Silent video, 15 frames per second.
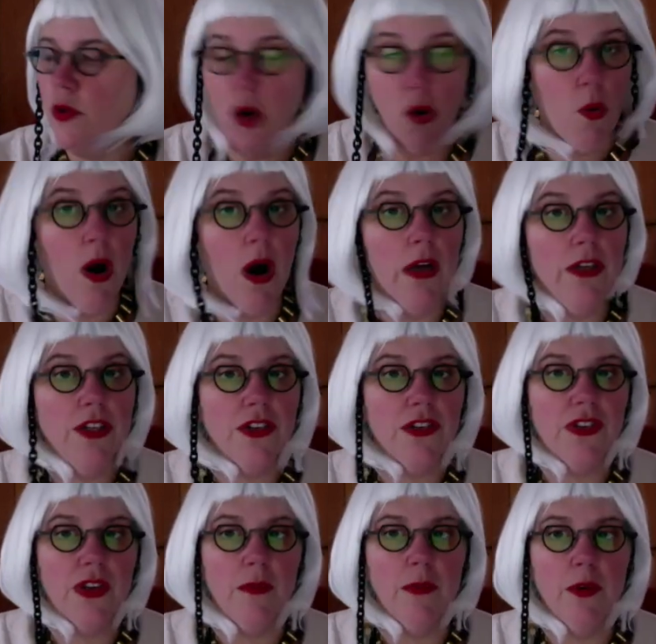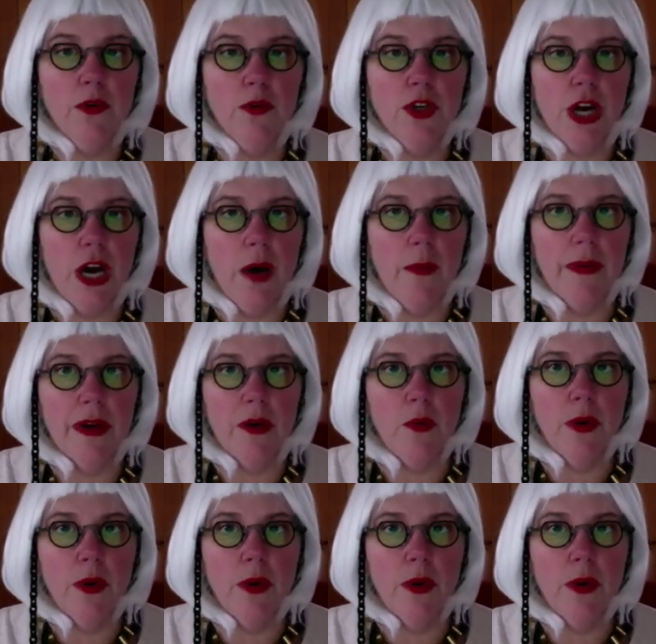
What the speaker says: go on to some new topic,